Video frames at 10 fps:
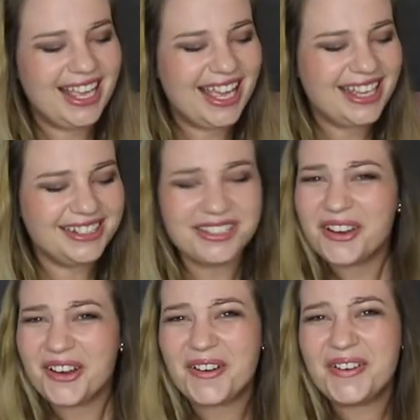And
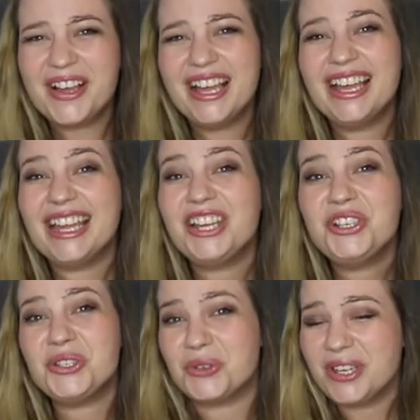yeah,
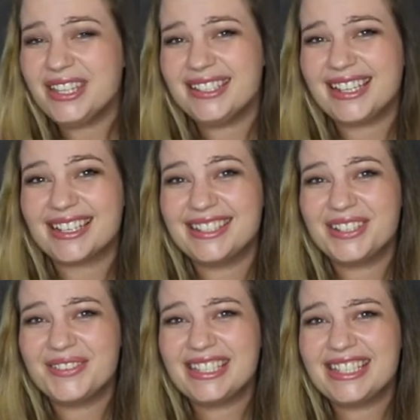enjoy this
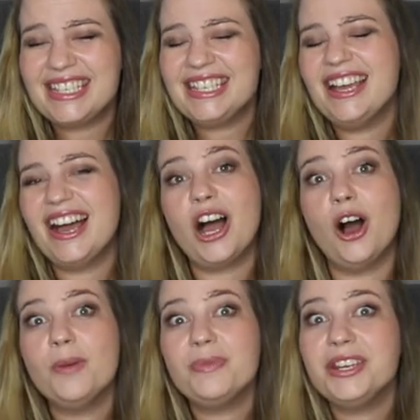activity.
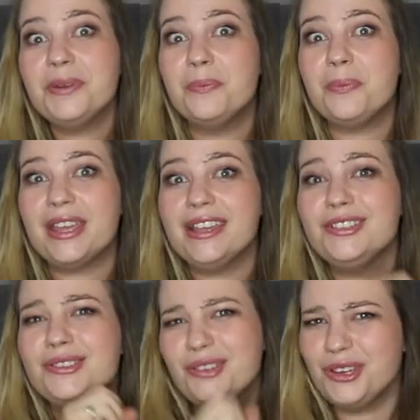Hope that it
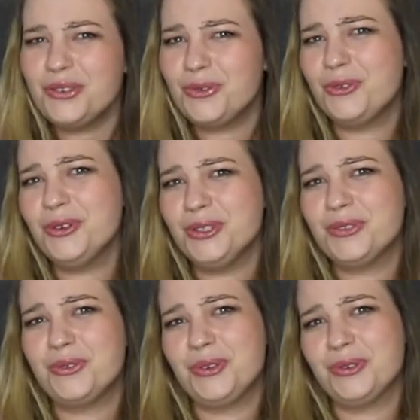bears good fruit
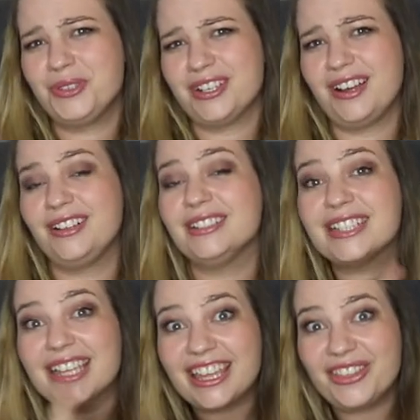for your child
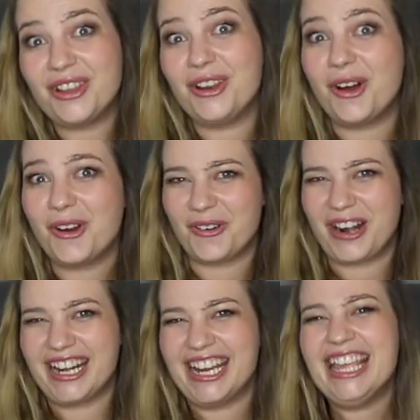in the long
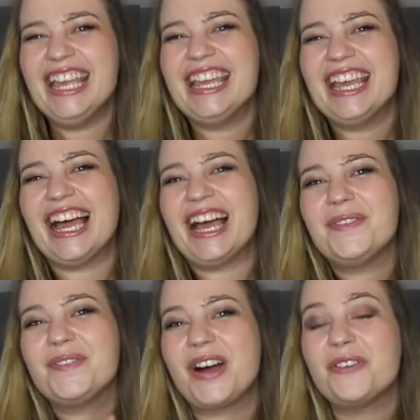run.
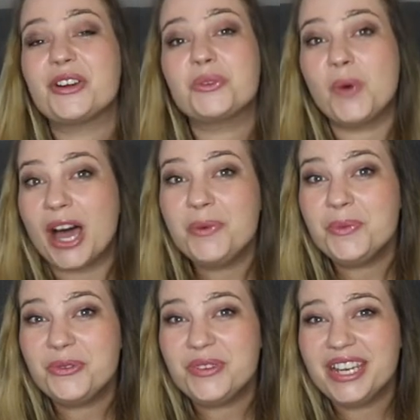I've got one
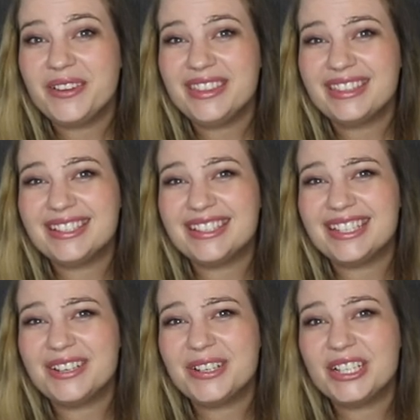more video in this
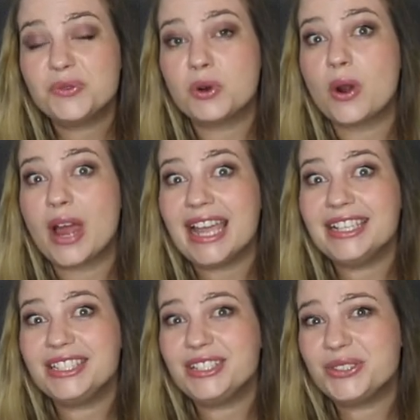series for our
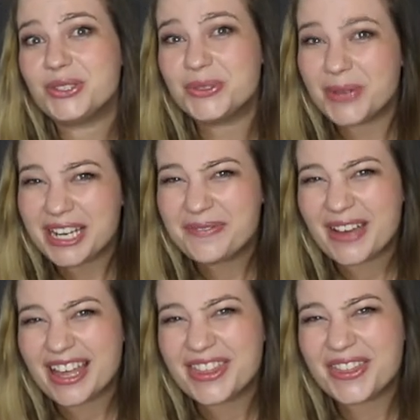18 to 20
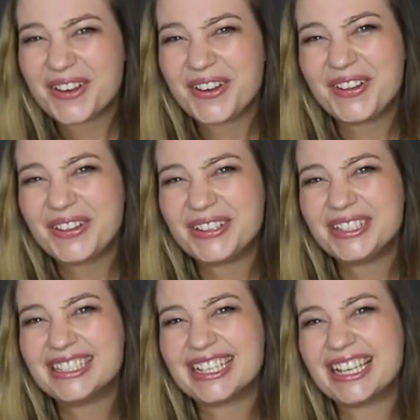month
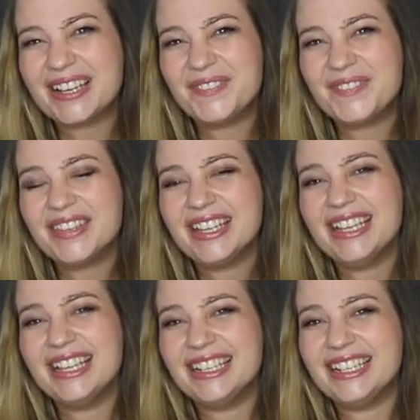old
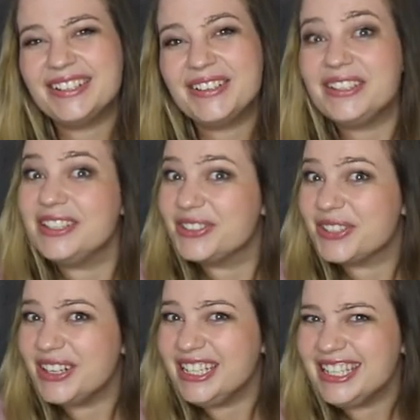little
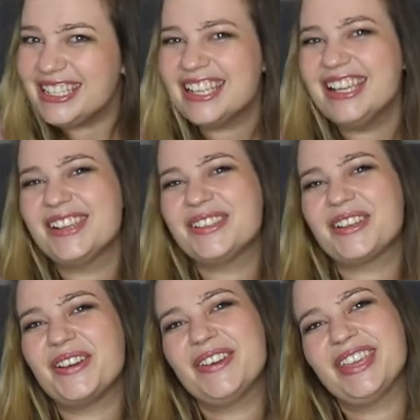toddlers,
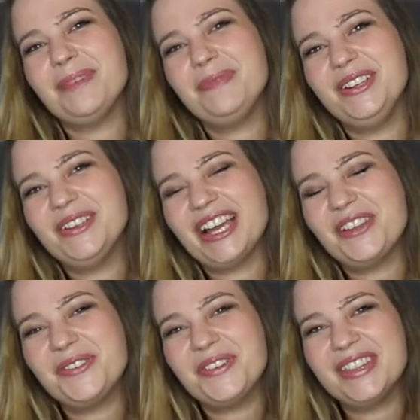so keep a
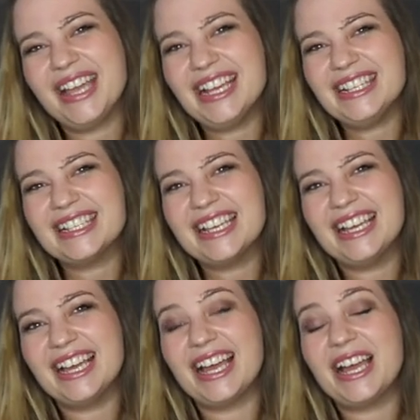lookout for that.
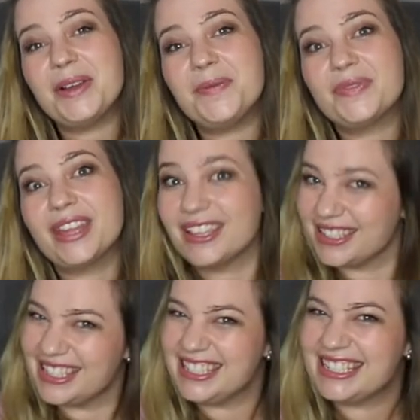
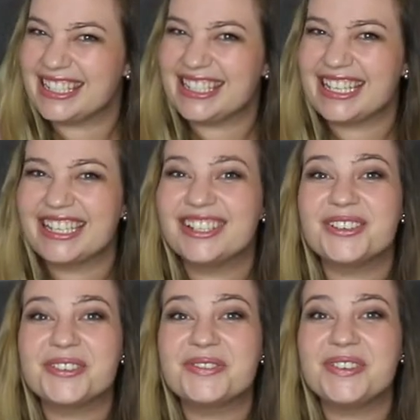So this is the second
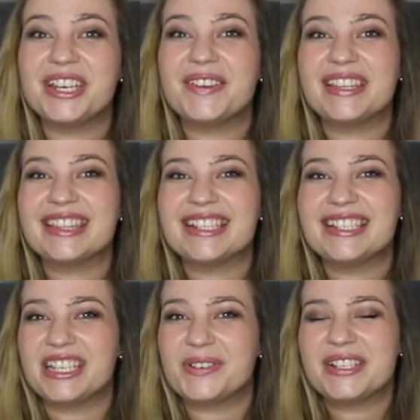last video in this
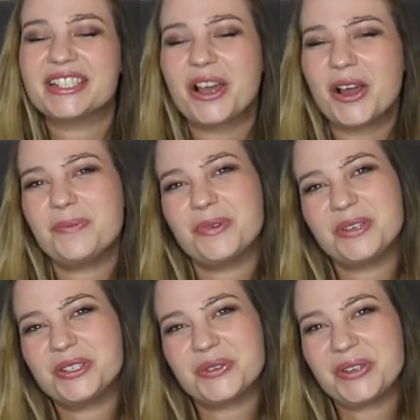series. I hope you're
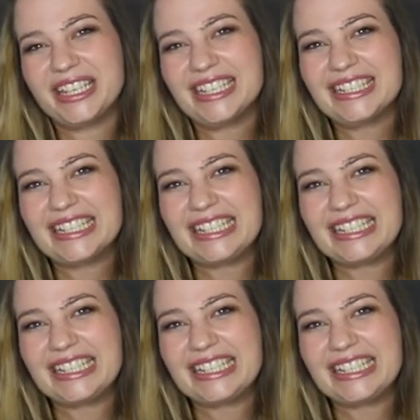enjoying it.